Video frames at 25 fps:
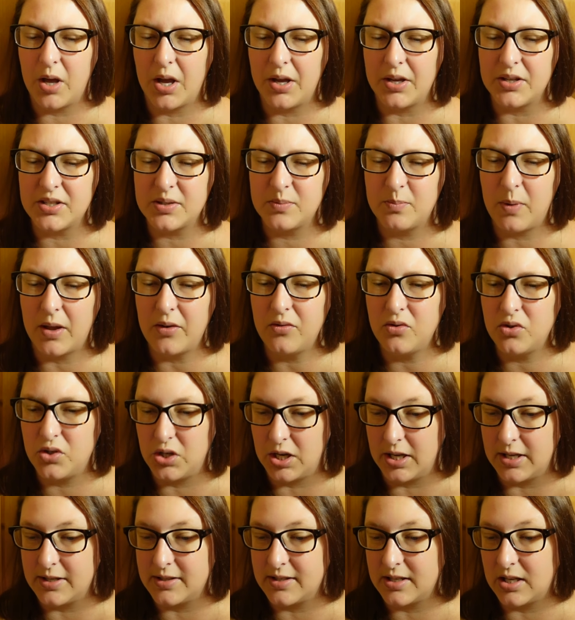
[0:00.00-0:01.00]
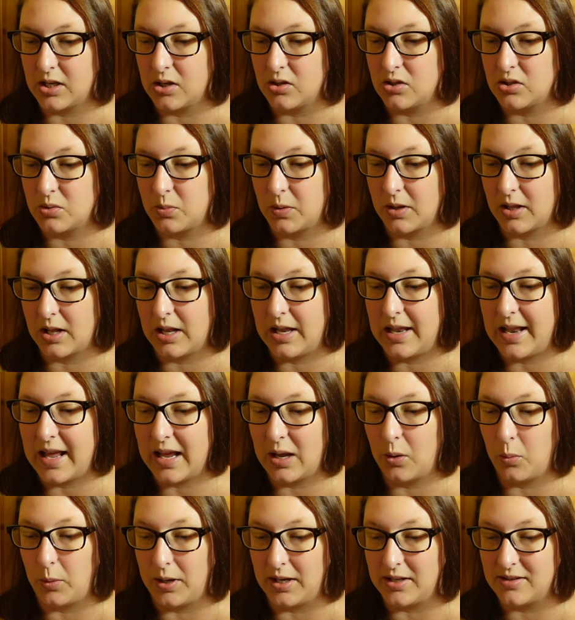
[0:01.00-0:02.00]
Uh, sponges used with
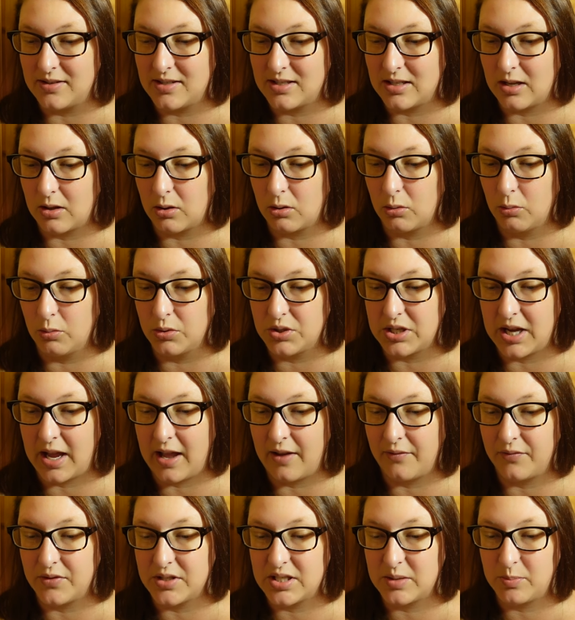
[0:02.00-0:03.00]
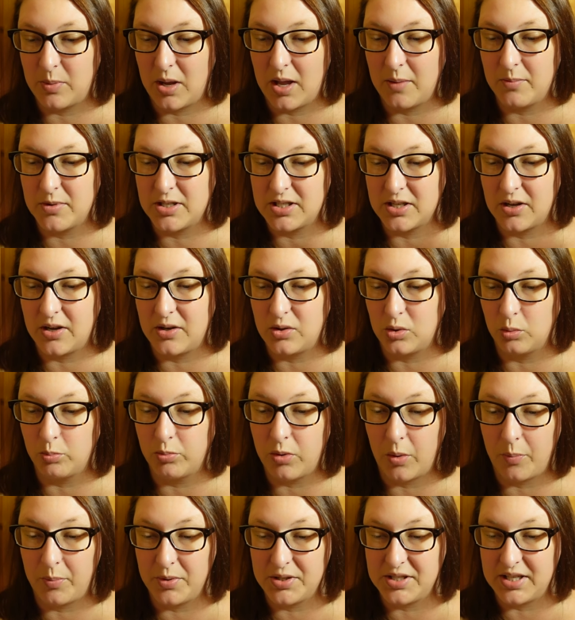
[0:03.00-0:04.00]
liquids thought to have spermicidal
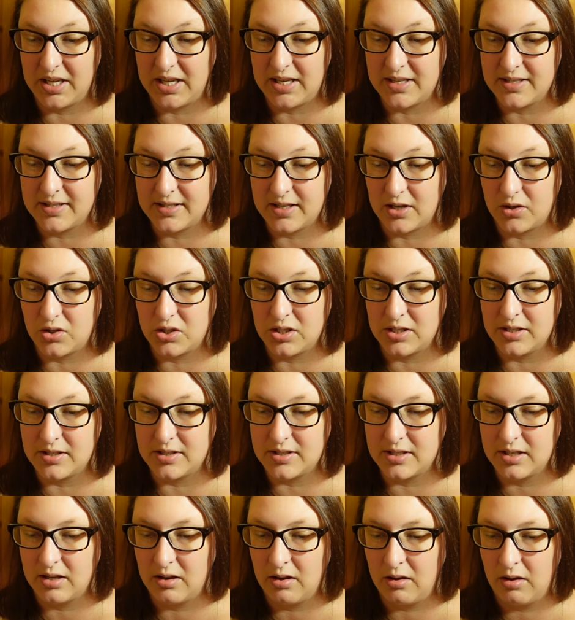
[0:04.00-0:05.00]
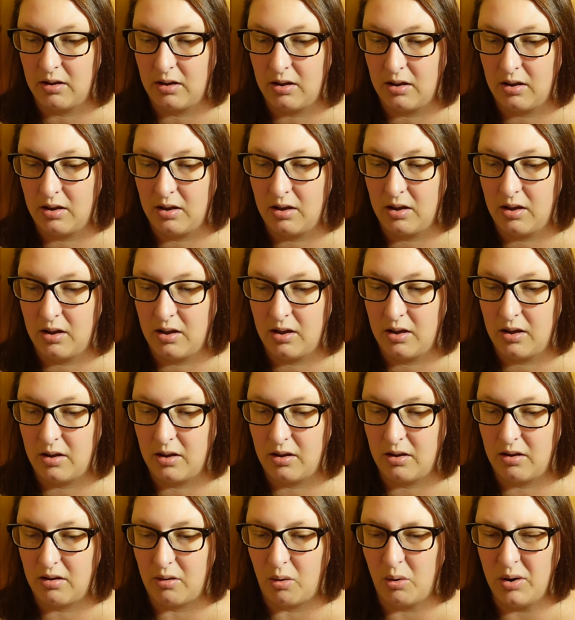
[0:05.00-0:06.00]
properties, such as
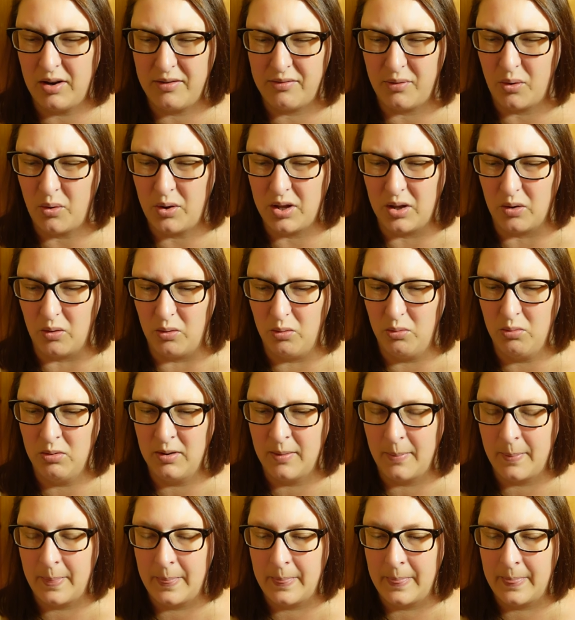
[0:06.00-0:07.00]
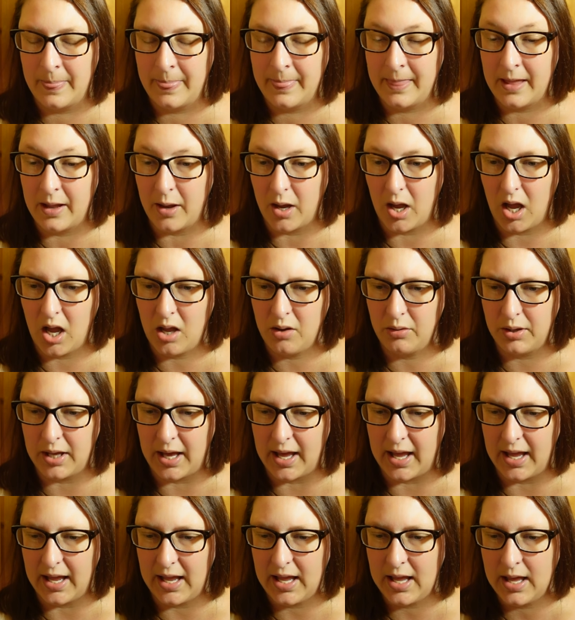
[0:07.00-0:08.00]
olive oil.
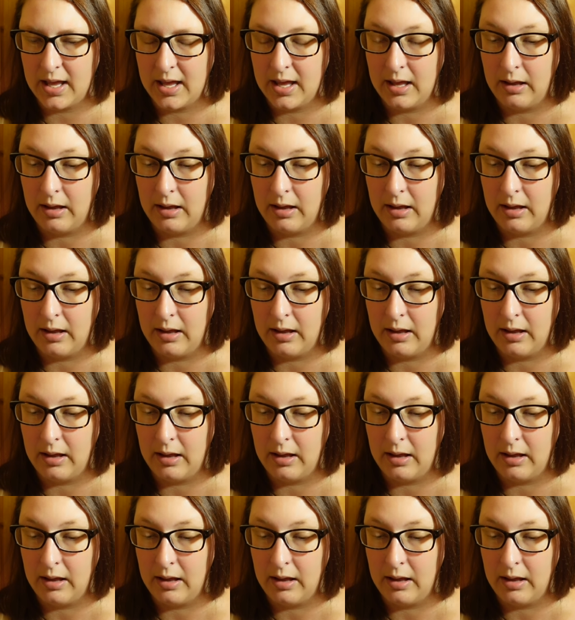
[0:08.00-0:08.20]
Okay.